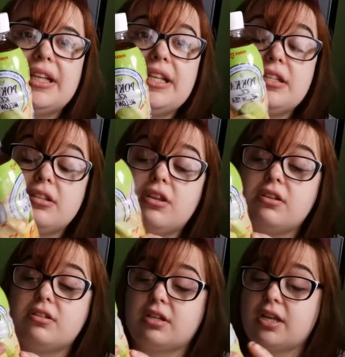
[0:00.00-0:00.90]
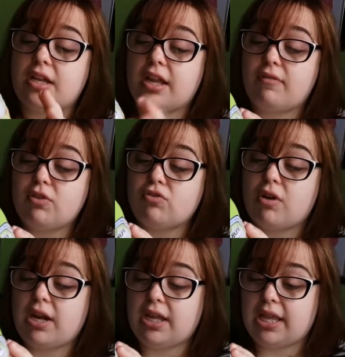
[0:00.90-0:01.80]
it's good. I haven't
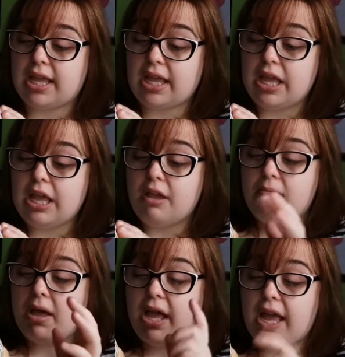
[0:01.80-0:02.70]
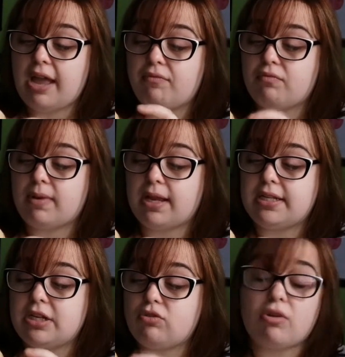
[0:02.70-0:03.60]
tried it yet, but I
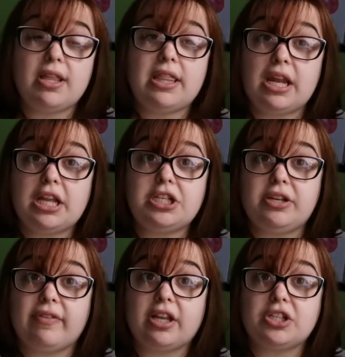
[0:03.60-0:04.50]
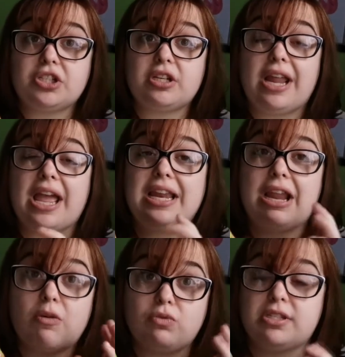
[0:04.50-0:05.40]
did try the lychee version, and
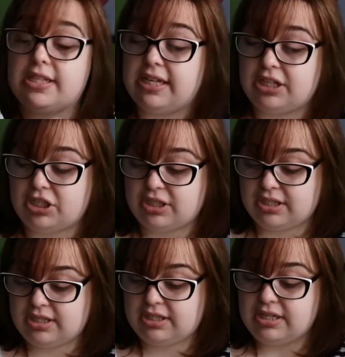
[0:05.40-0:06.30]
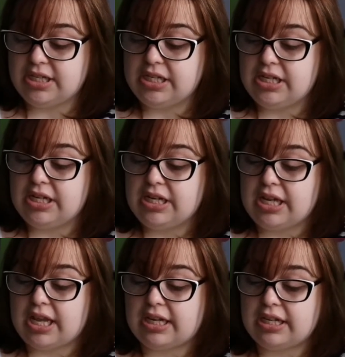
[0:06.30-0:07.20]
that was delicious.
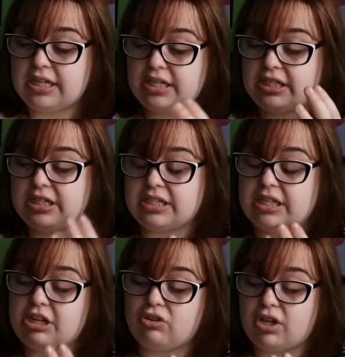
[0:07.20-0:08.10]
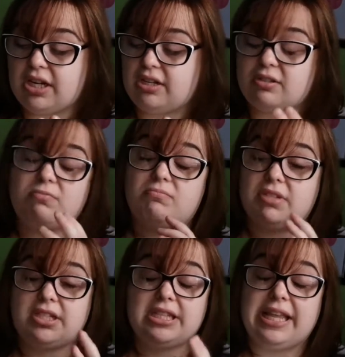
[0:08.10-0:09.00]
And it is just literally just
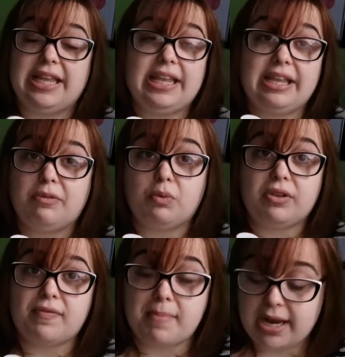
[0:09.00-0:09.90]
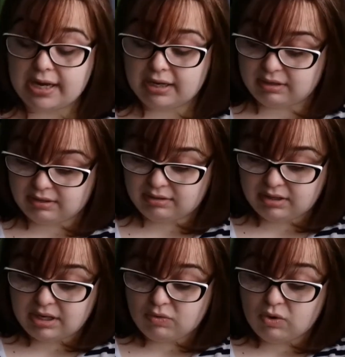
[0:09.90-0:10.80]
tea with melon,
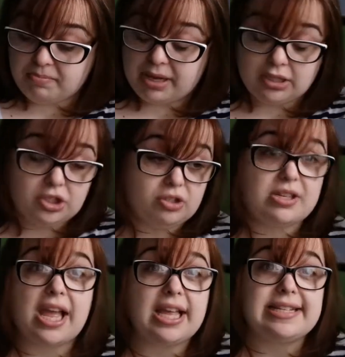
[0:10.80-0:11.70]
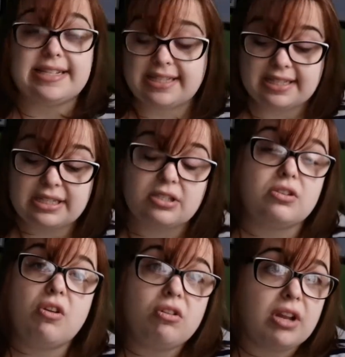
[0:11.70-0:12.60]
well, melon juice added. It's
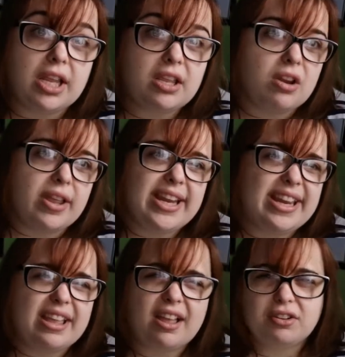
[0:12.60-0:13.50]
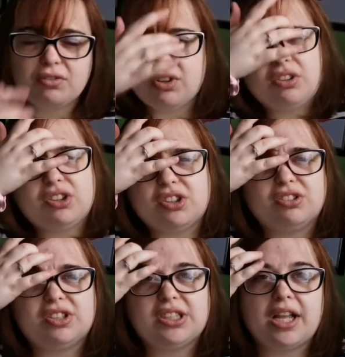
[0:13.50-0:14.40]
not like, you know, any
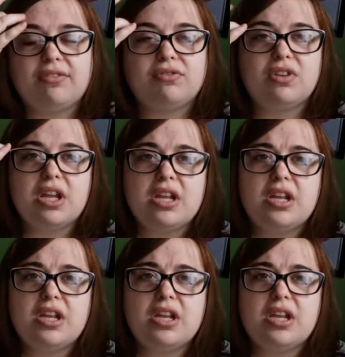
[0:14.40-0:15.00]
artificial stuff,